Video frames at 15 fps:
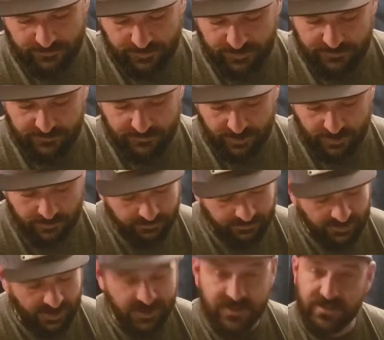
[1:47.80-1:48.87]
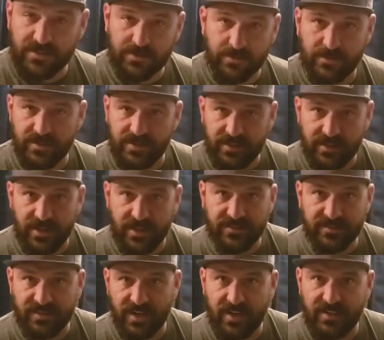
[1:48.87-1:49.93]
VIN verification through the
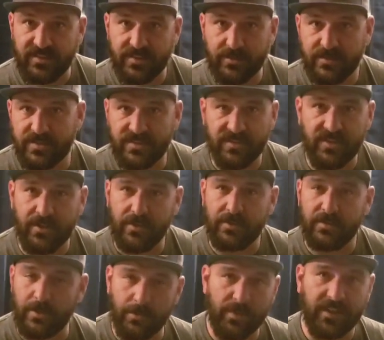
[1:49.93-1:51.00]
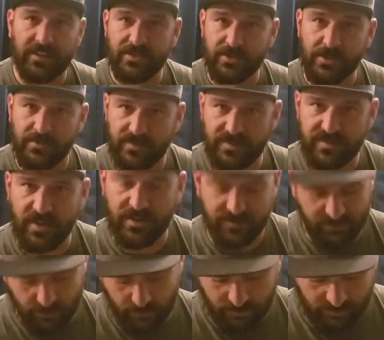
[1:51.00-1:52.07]
NCIC, which is there, making sure if it's not
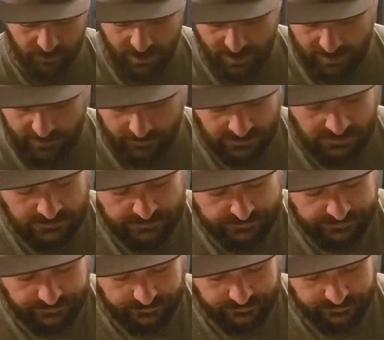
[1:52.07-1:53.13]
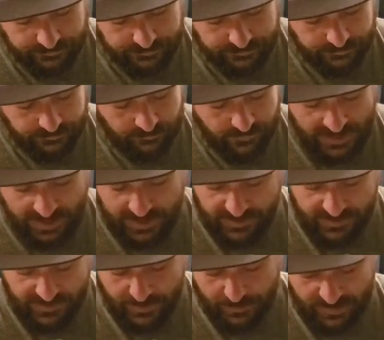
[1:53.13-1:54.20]
stolen or not. And
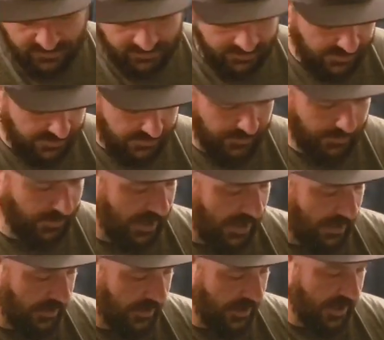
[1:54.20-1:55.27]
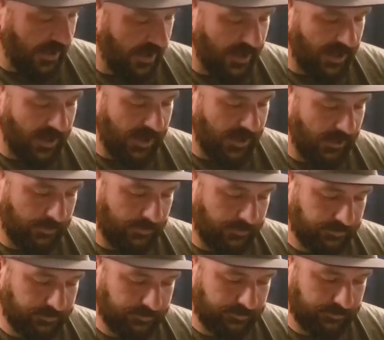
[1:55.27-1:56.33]
then they basically just fill it out.
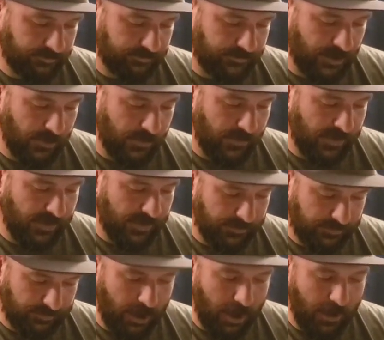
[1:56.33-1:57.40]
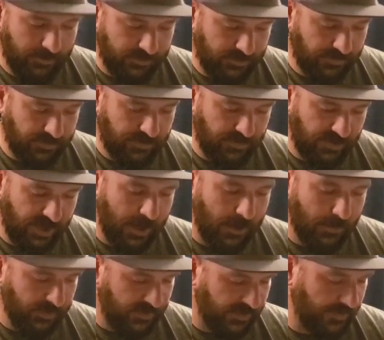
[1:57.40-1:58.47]
The officer fills it
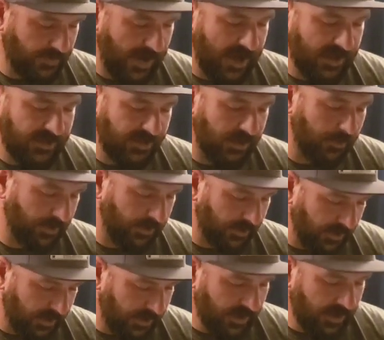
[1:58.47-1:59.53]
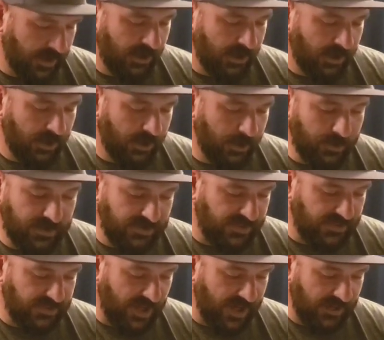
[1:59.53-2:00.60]
out, puts his badge number, who is
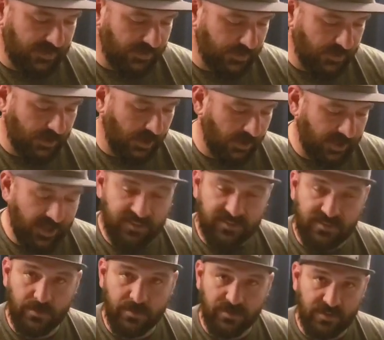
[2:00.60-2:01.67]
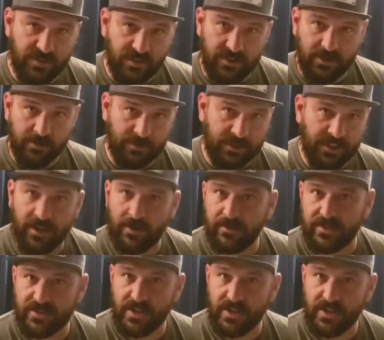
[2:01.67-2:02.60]
it signed to. In our case, it was the Laramie County